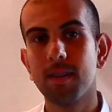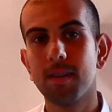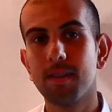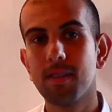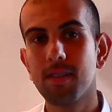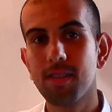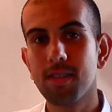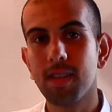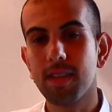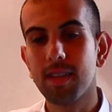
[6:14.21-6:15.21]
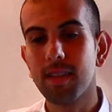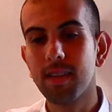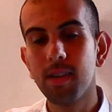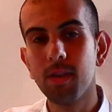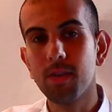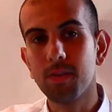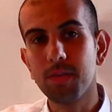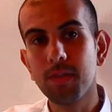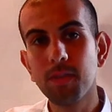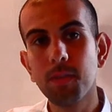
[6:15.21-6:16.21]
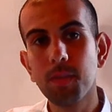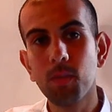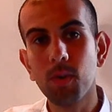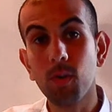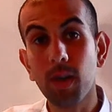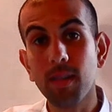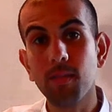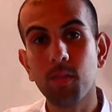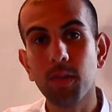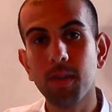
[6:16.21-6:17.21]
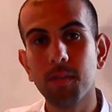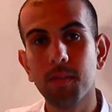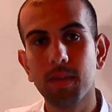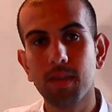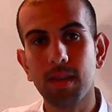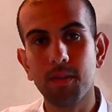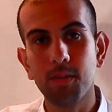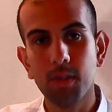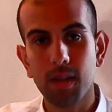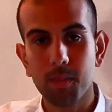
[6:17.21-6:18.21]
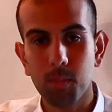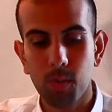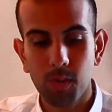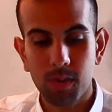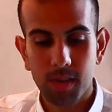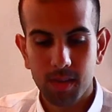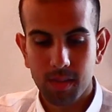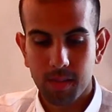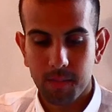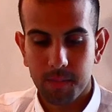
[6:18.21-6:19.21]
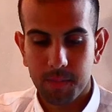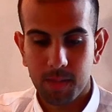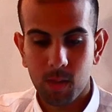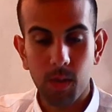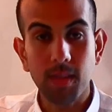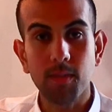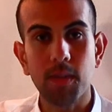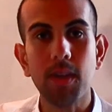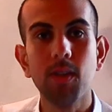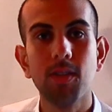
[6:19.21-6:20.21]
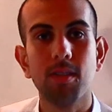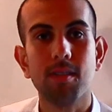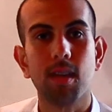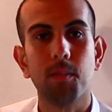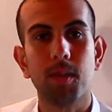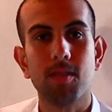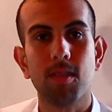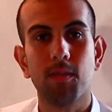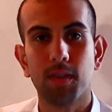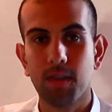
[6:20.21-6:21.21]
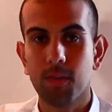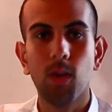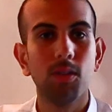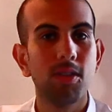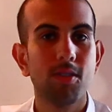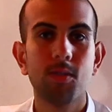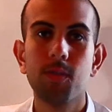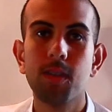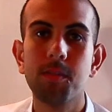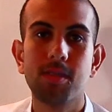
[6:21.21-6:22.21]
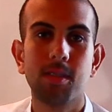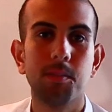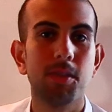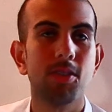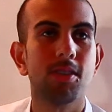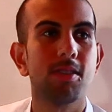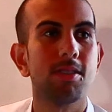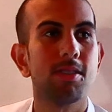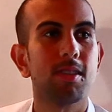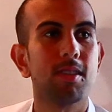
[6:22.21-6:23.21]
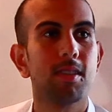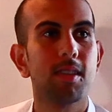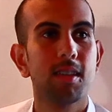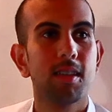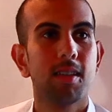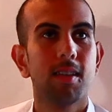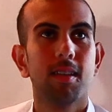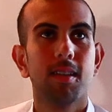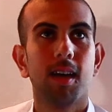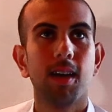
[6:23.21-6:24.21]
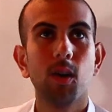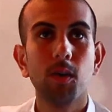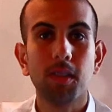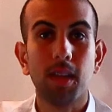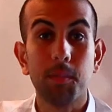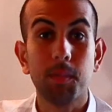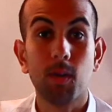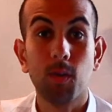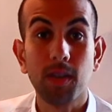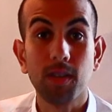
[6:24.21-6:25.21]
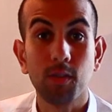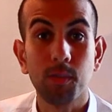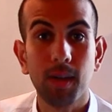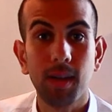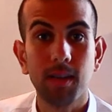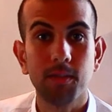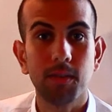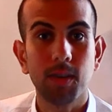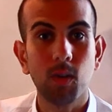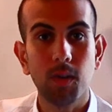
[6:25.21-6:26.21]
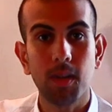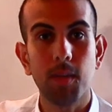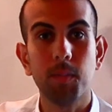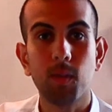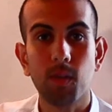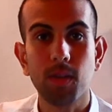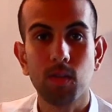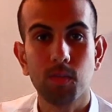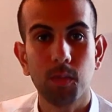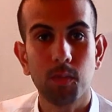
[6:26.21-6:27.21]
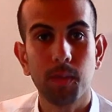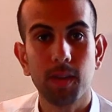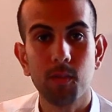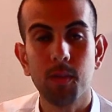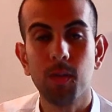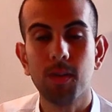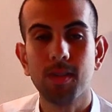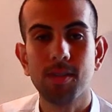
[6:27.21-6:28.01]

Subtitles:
this has like given me more creative freedom, and I feel like more creative energy inside myself. I have all these dreams and ambitions, and I know that I am the creator of my life. I know that I am the creator of my experience.